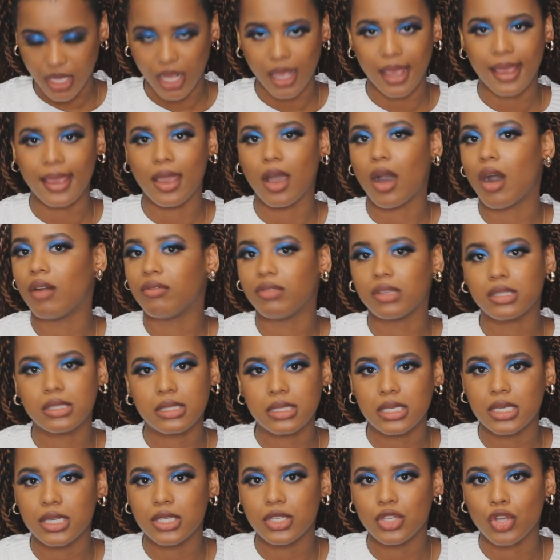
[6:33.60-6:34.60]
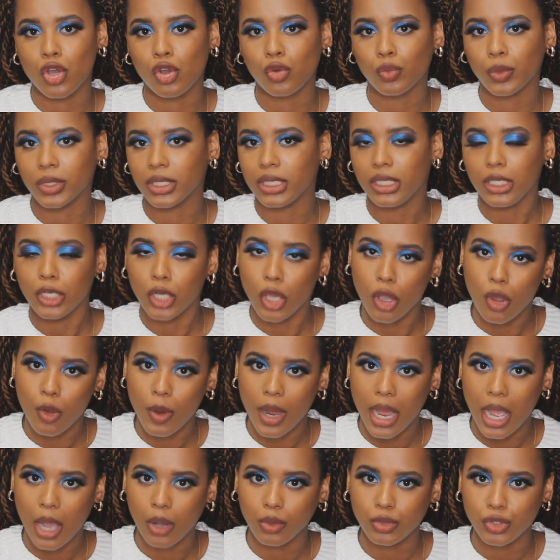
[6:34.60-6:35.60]
I obviously don't really know
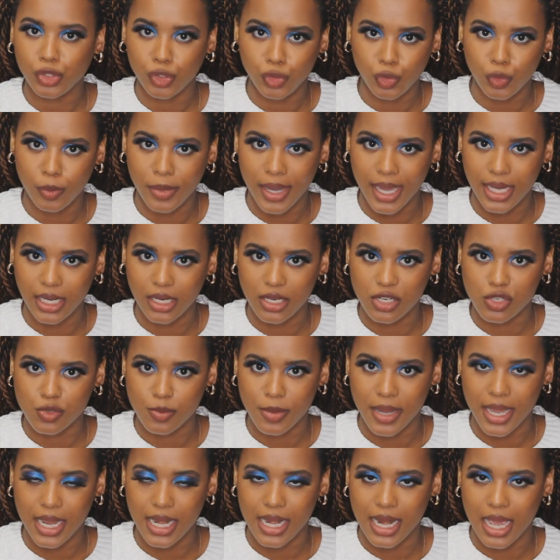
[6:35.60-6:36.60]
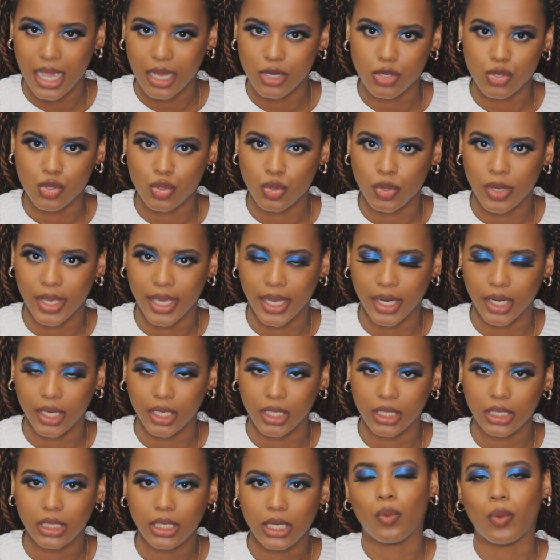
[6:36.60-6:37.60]
how to manage my natural
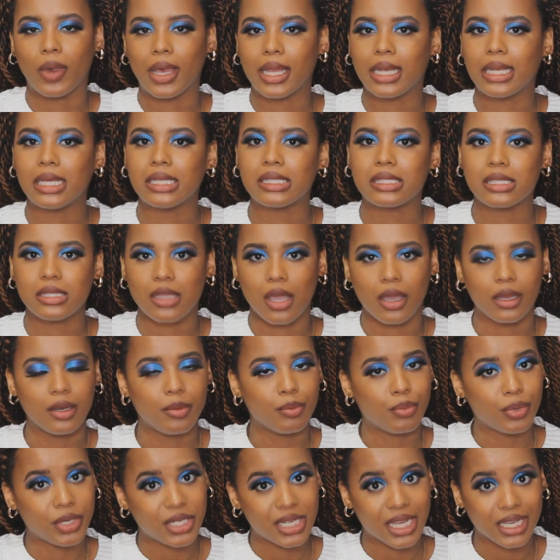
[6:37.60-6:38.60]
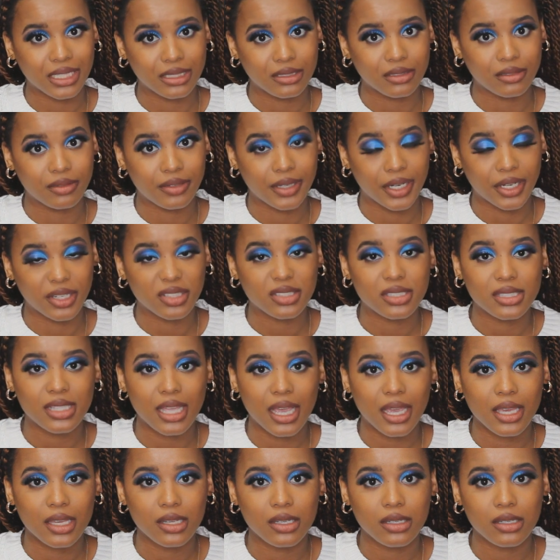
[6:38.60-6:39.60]
hair when it's not in protective
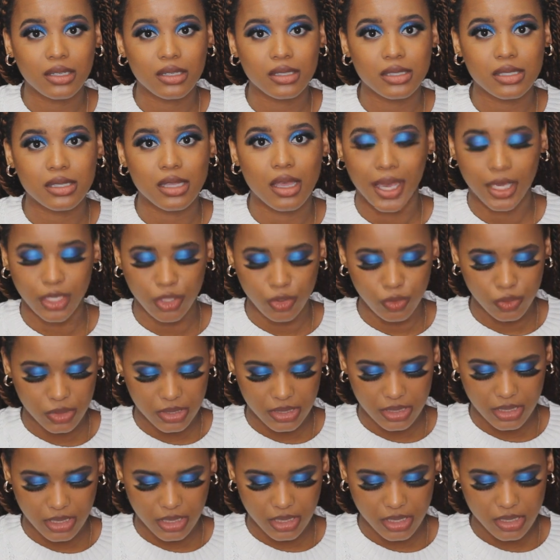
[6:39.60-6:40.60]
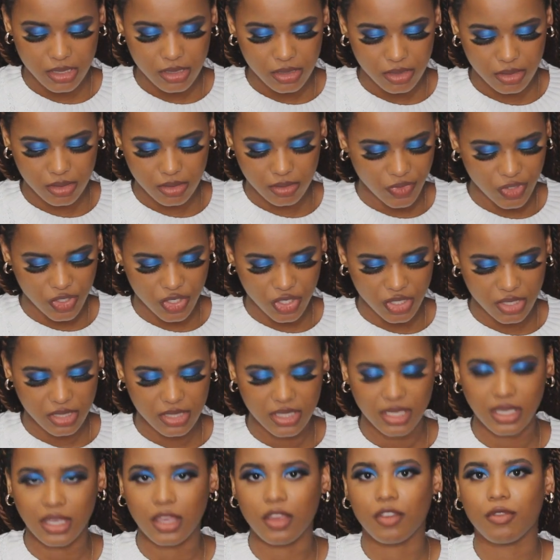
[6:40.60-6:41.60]
hairstyles. I use this just
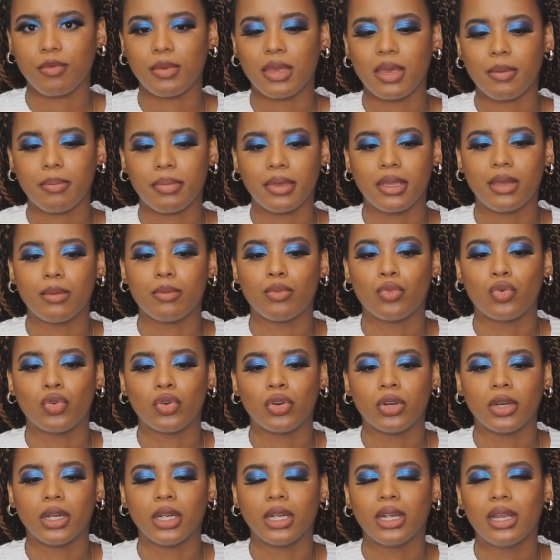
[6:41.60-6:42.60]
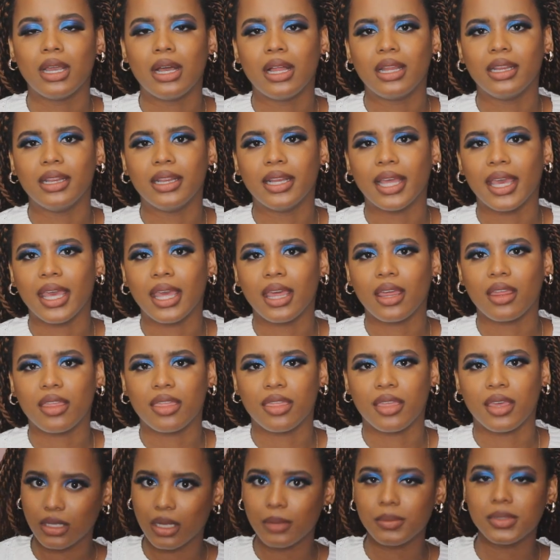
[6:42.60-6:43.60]
to give me a bit more length.
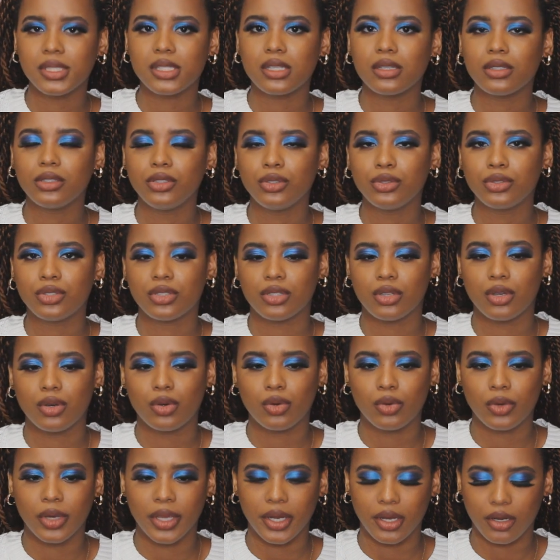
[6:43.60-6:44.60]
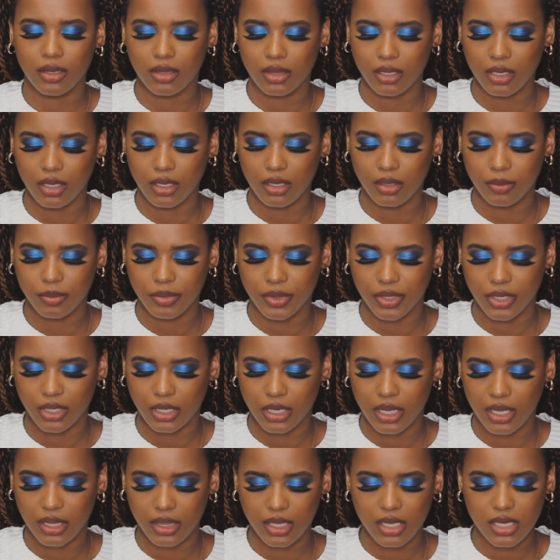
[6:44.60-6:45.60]
I'm still new to the whole hair thing, but
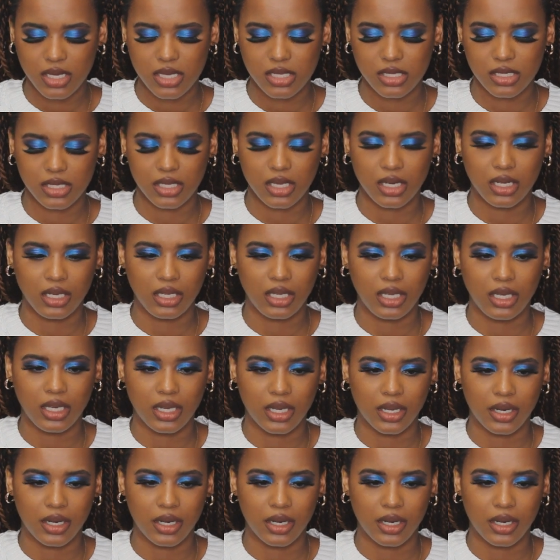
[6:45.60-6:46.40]
I think it's kinky